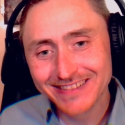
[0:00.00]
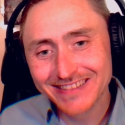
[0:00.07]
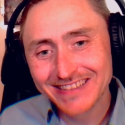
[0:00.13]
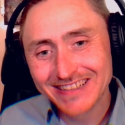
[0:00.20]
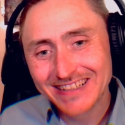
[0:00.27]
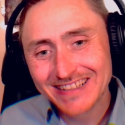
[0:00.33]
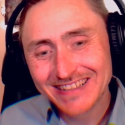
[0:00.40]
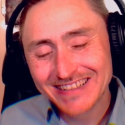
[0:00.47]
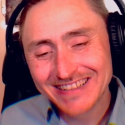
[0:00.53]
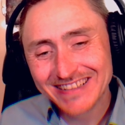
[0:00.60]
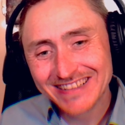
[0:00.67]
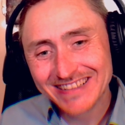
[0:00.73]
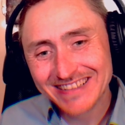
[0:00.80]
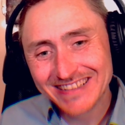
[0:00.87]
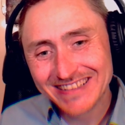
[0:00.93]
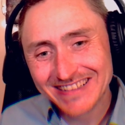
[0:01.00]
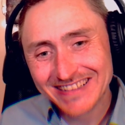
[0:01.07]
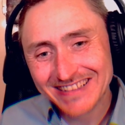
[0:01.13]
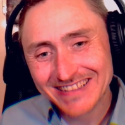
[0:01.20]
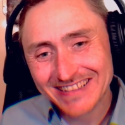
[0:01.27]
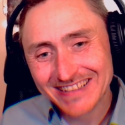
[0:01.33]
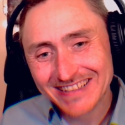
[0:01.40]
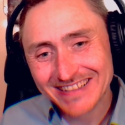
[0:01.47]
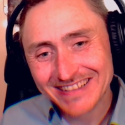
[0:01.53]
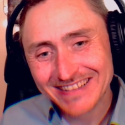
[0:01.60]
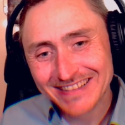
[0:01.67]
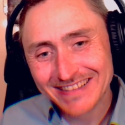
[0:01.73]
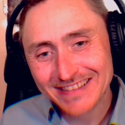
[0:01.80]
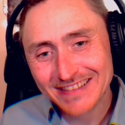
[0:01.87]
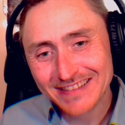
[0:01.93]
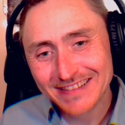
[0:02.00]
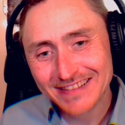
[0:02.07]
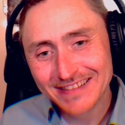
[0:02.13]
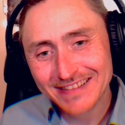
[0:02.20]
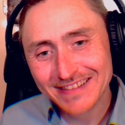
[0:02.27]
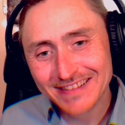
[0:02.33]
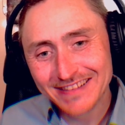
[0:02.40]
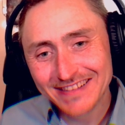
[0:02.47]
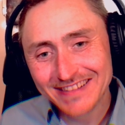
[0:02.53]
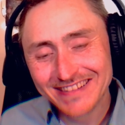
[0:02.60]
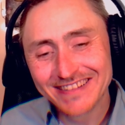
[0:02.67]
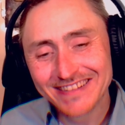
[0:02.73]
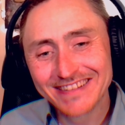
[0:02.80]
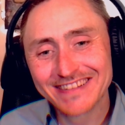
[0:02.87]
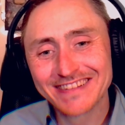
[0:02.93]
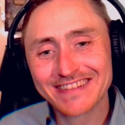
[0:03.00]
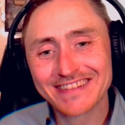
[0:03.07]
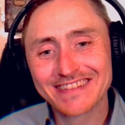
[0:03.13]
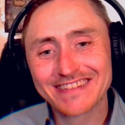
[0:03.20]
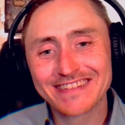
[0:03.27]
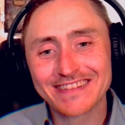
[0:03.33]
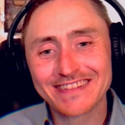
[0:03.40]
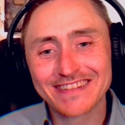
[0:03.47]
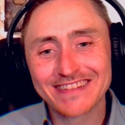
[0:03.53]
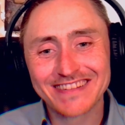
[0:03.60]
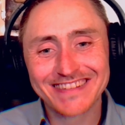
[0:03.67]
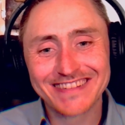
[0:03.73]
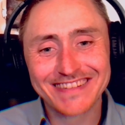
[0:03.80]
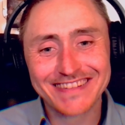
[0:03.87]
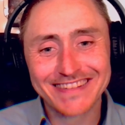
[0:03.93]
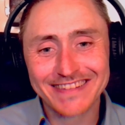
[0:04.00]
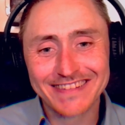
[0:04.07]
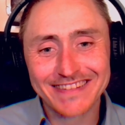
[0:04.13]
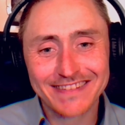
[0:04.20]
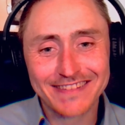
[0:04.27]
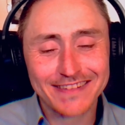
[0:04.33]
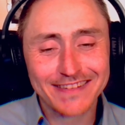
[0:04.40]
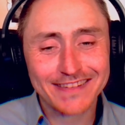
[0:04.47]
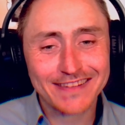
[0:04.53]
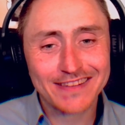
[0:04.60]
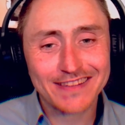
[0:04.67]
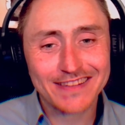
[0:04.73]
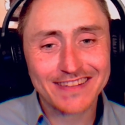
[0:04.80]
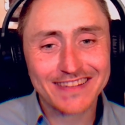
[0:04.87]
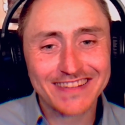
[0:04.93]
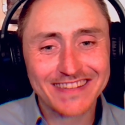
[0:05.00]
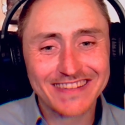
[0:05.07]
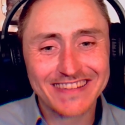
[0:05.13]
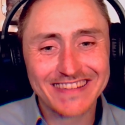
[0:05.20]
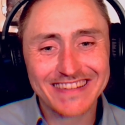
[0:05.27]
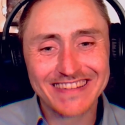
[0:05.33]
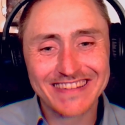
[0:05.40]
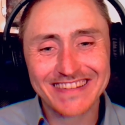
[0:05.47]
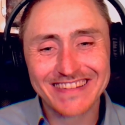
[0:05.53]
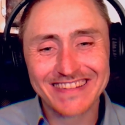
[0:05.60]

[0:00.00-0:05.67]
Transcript: (silent)